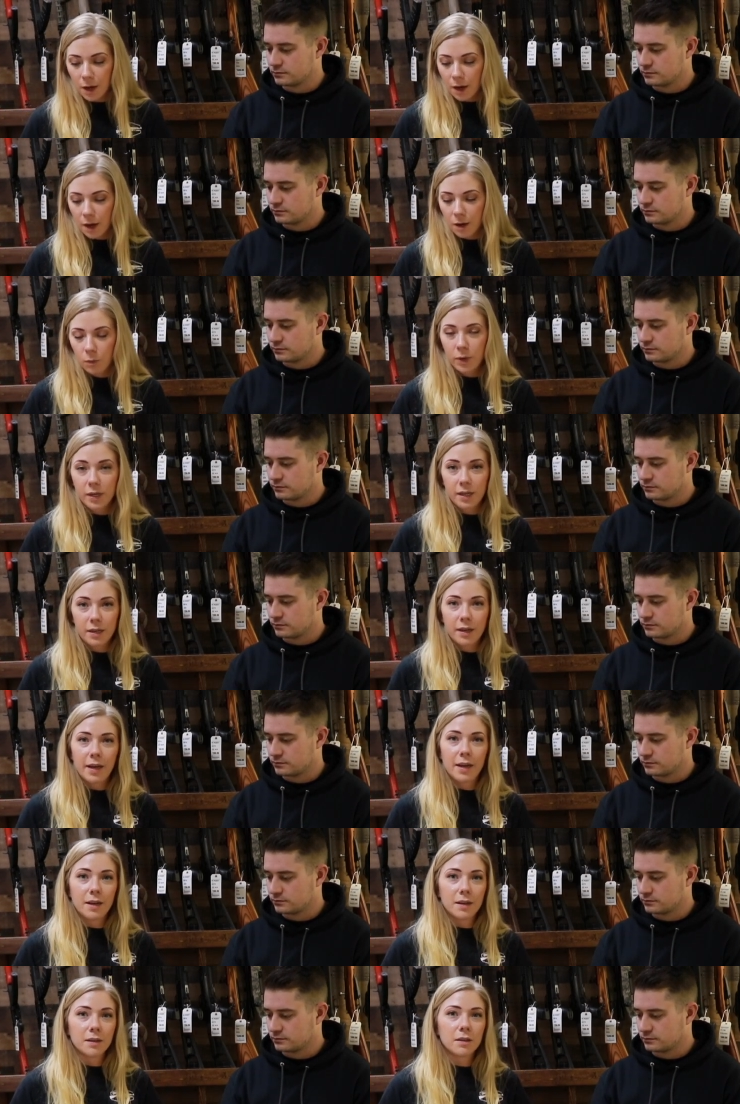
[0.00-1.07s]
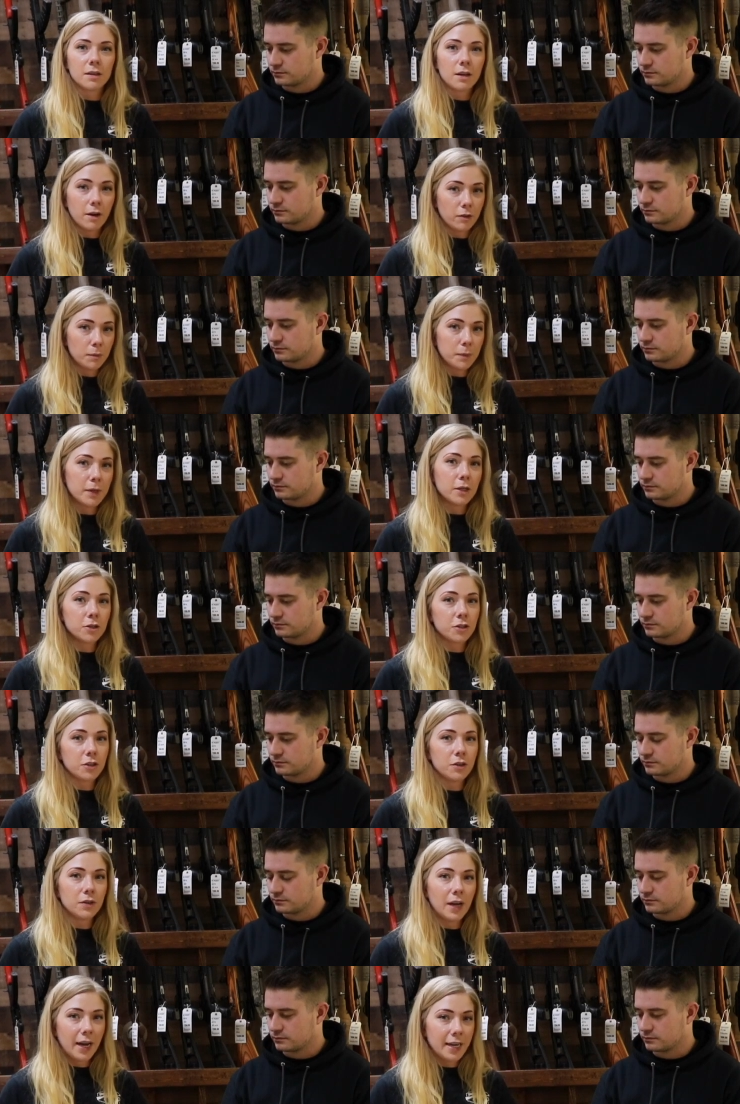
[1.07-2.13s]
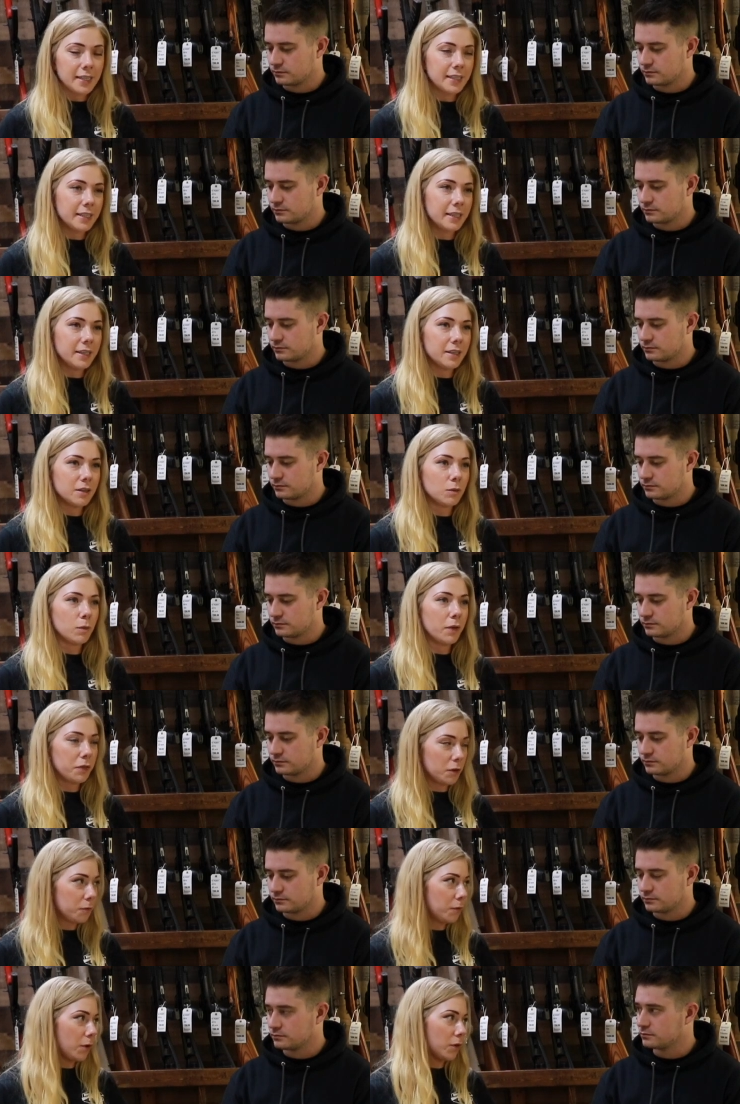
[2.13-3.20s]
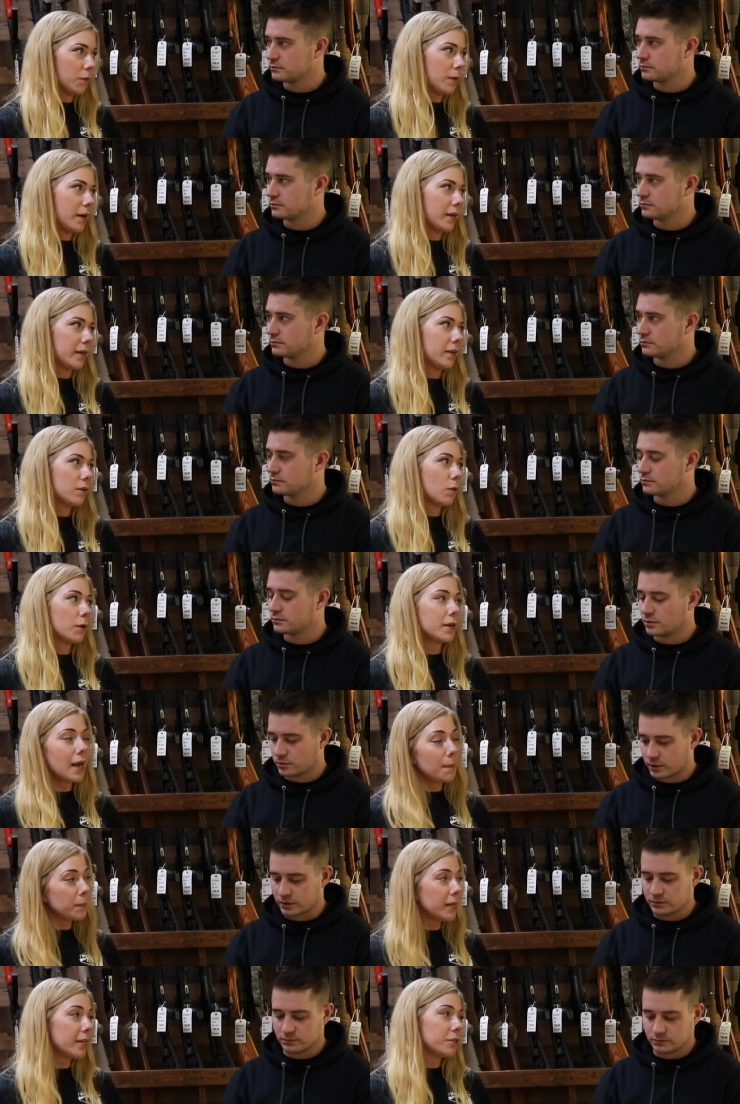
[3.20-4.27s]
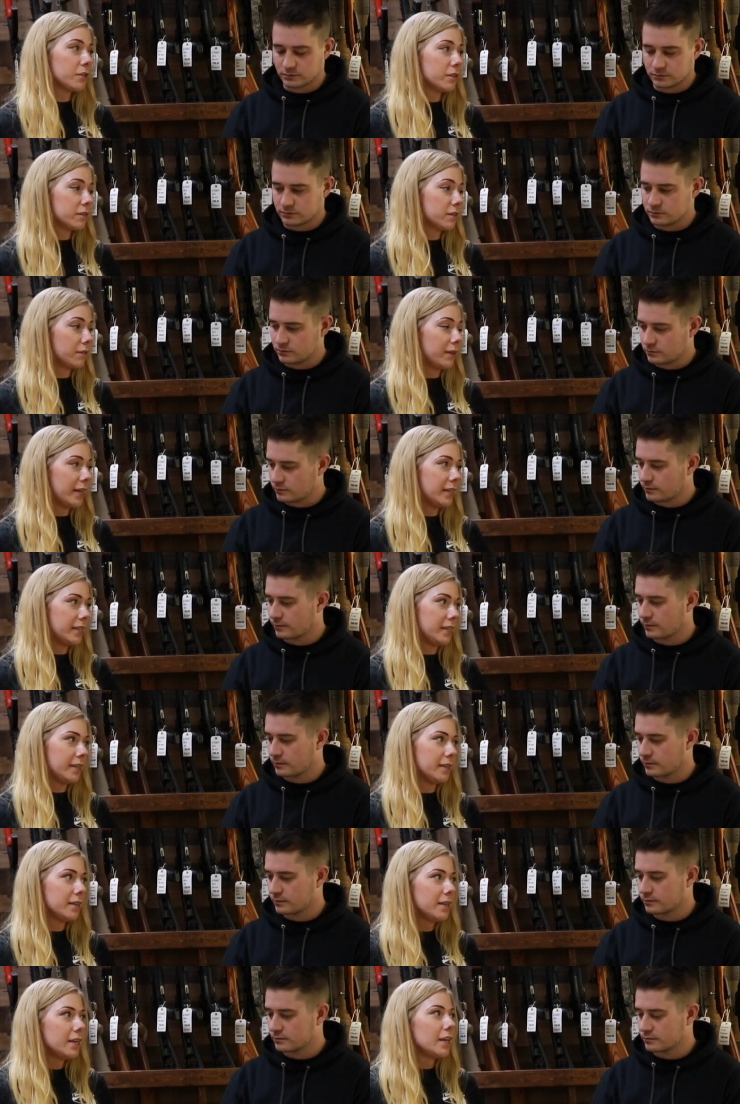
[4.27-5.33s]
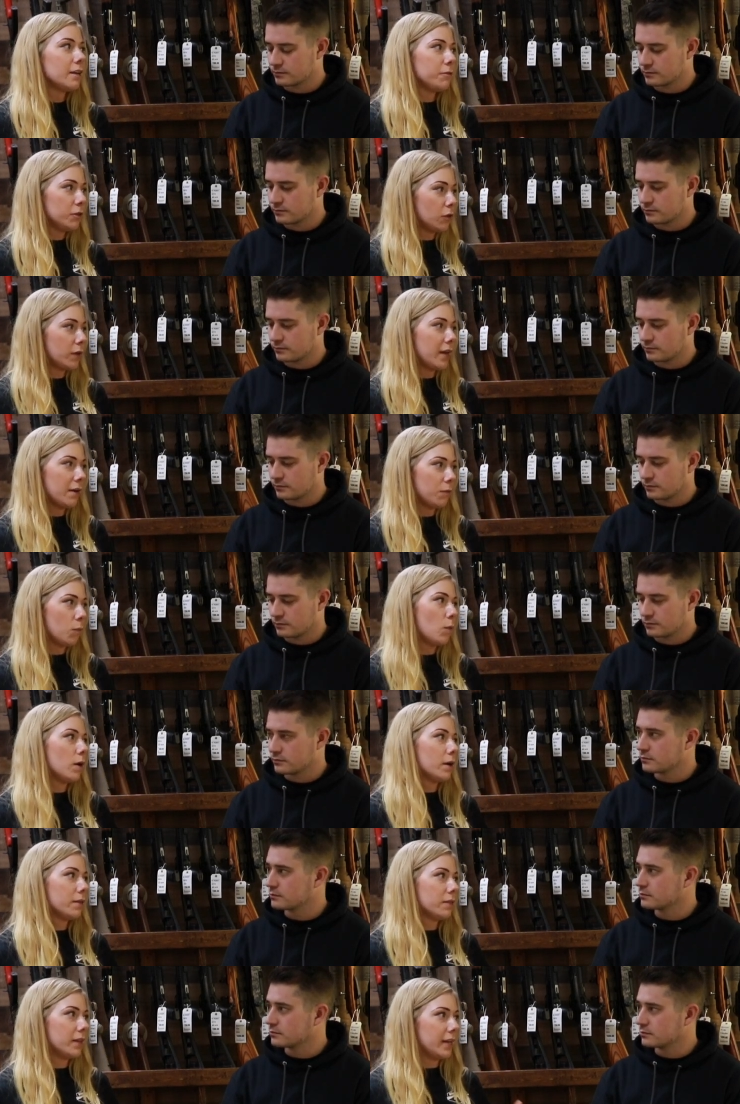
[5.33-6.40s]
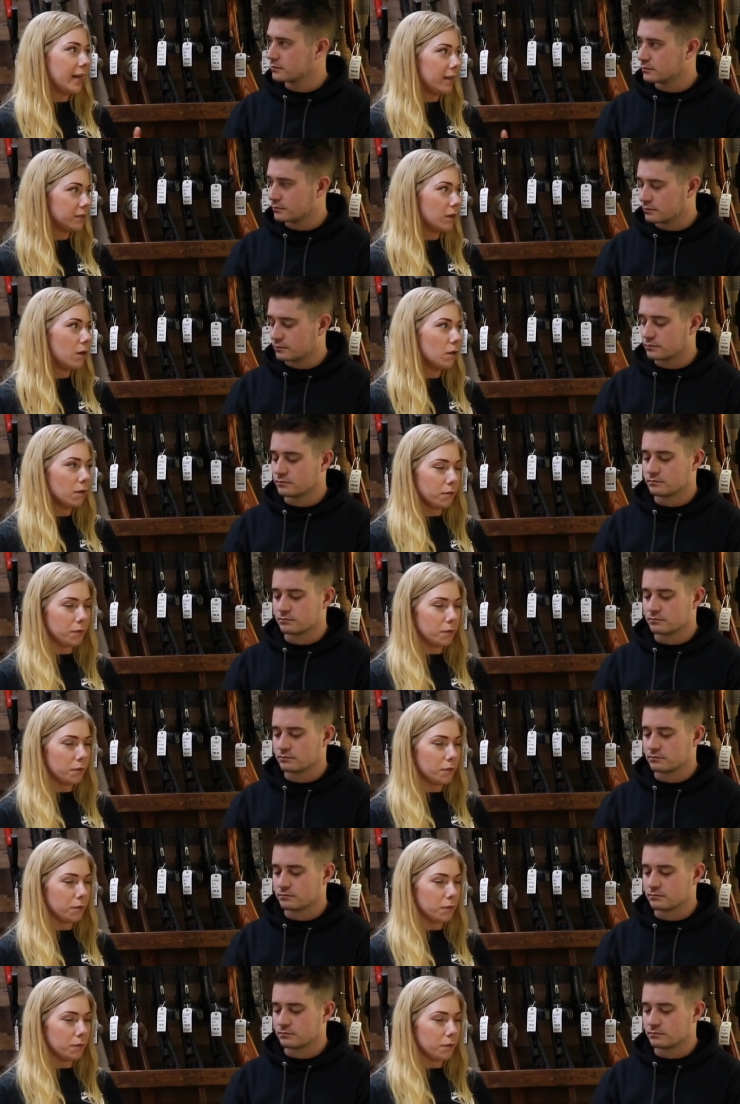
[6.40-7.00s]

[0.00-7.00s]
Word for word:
Speaker 1: uh, we need a government issued ID with your photo on it or combinations of ID. If you don't have one that has all